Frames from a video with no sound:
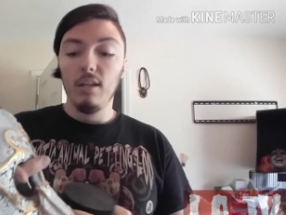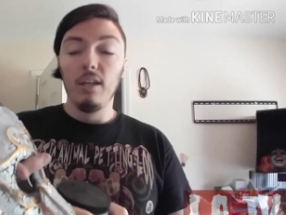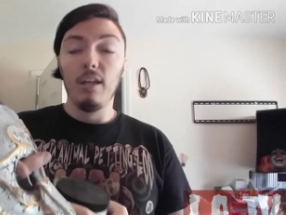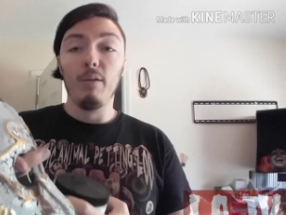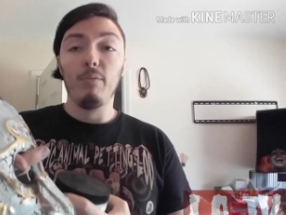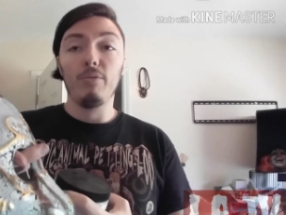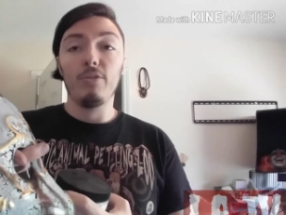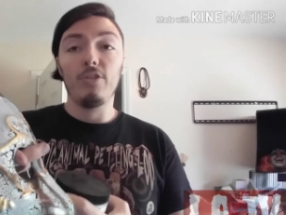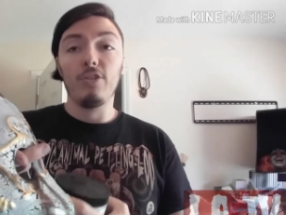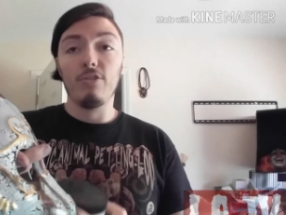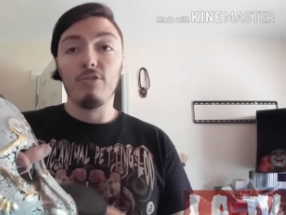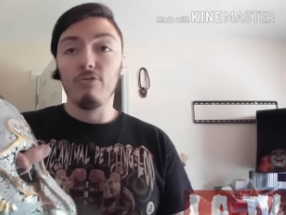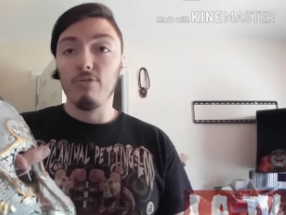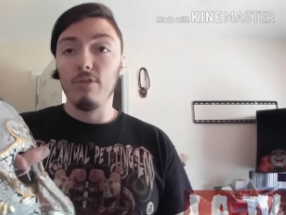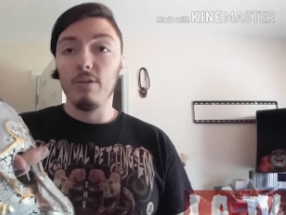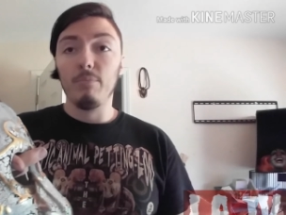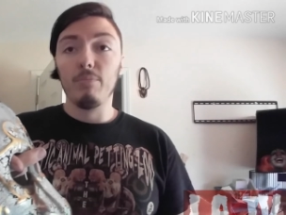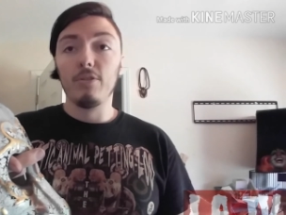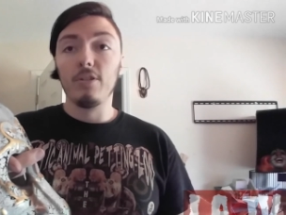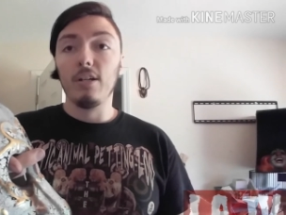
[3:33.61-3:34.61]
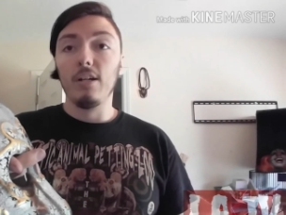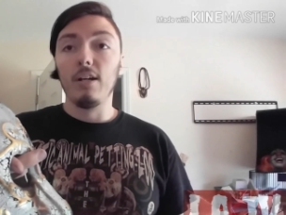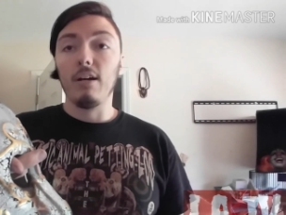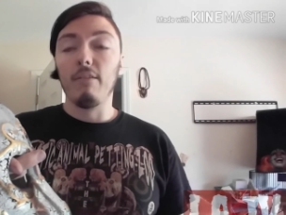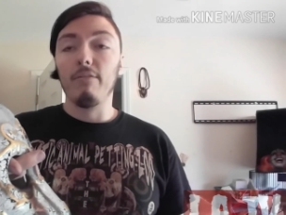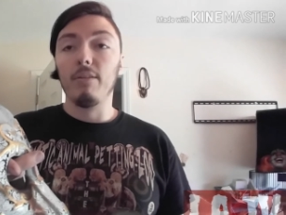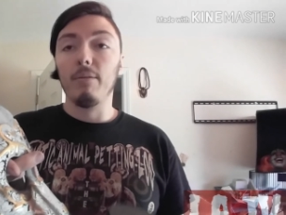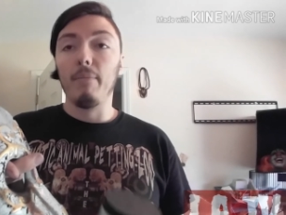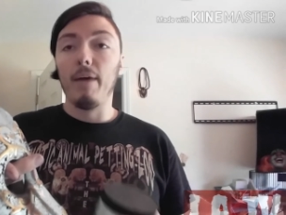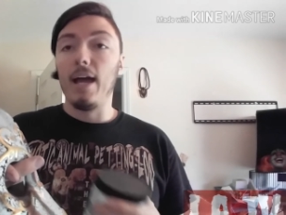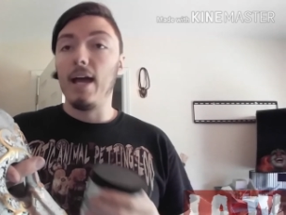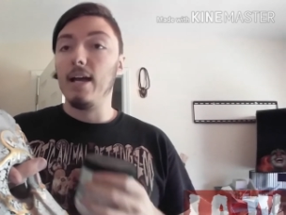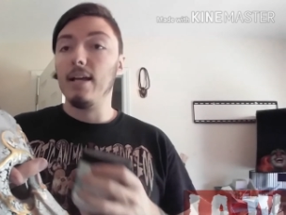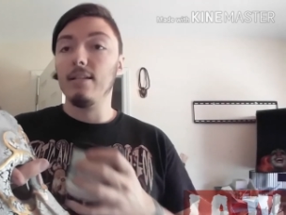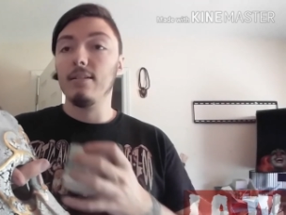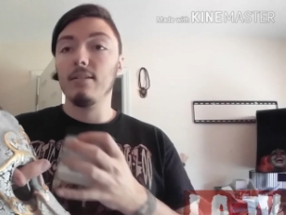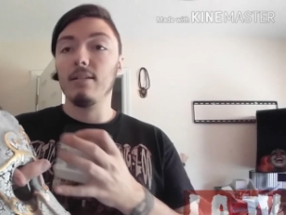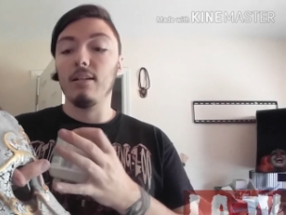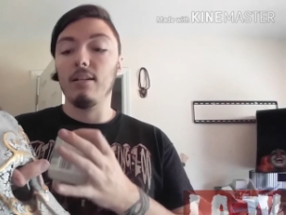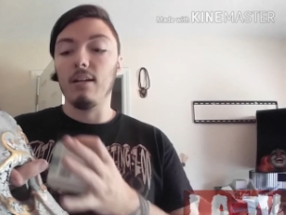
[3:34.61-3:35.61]
it would just drip straight off the
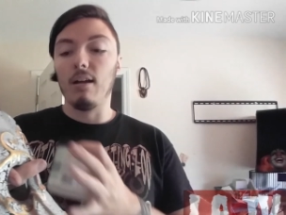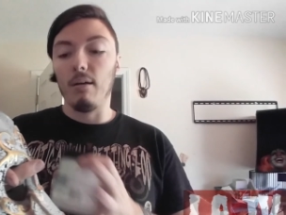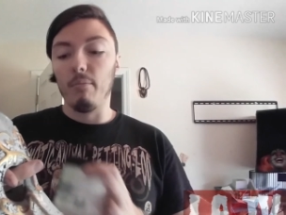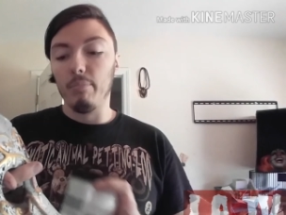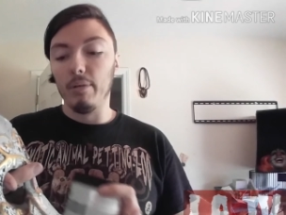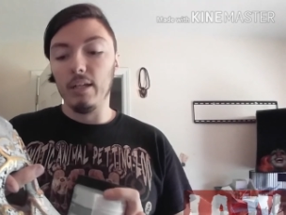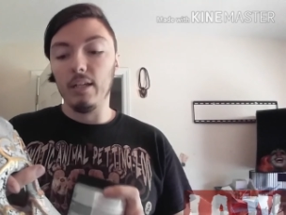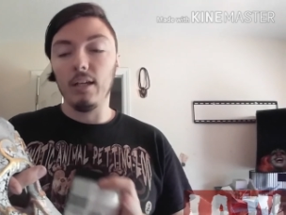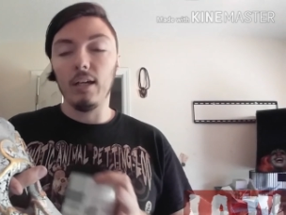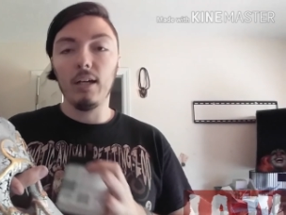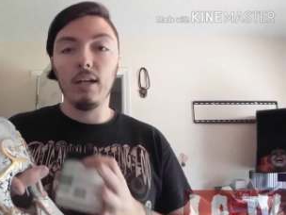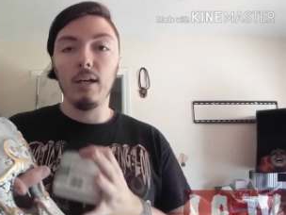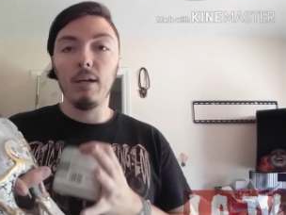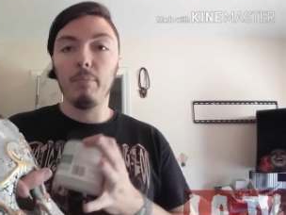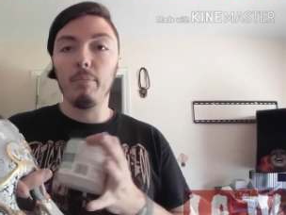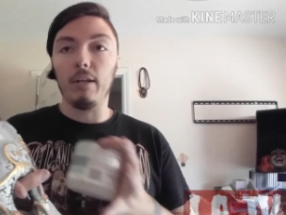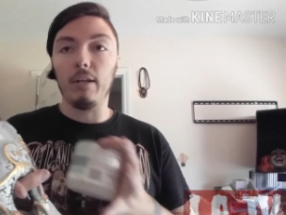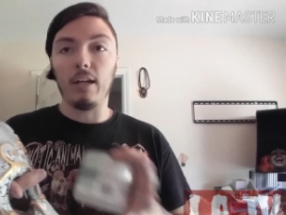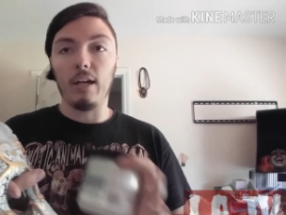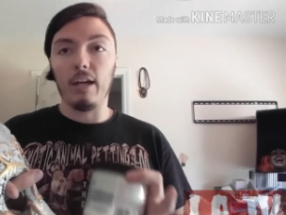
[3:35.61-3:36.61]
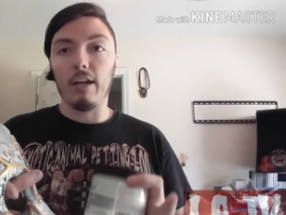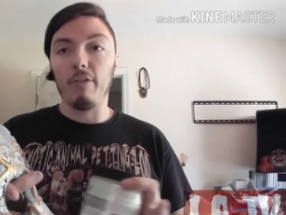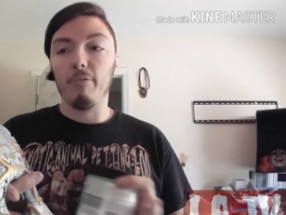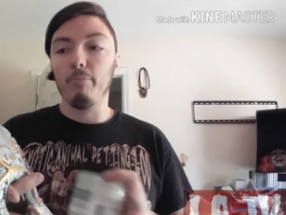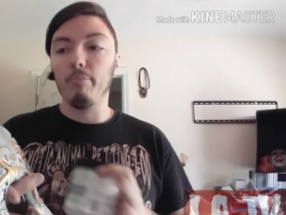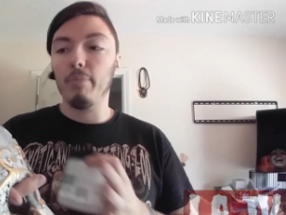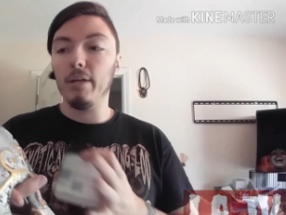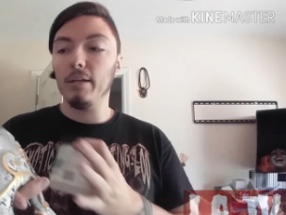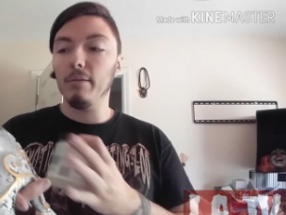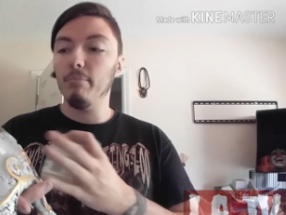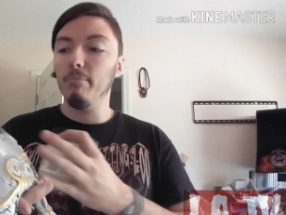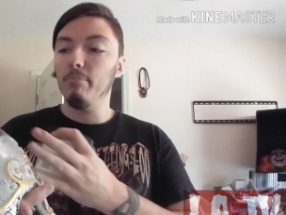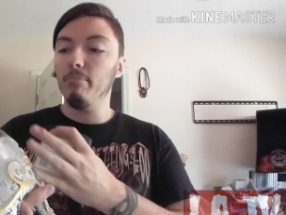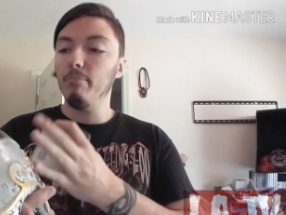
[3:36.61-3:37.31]
mask and not beat up and not have big